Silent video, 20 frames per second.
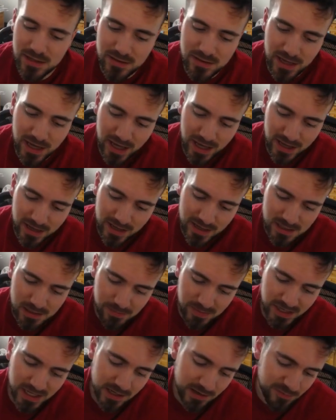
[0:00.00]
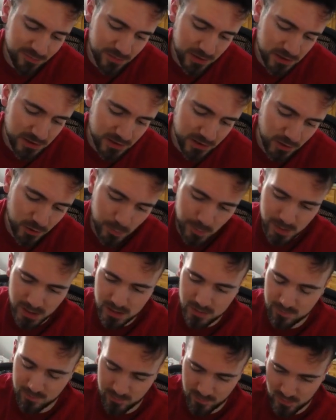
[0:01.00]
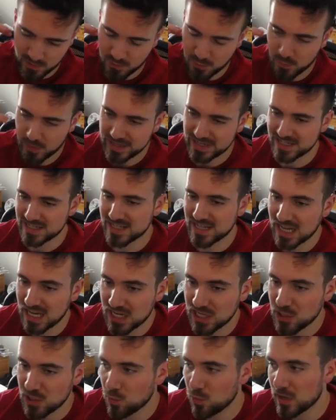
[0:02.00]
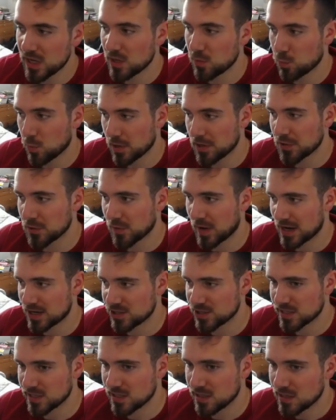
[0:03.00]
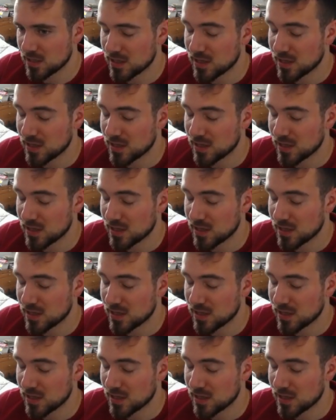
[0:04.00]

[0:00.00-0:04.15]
that at the beginning of market open, we continue in one direction.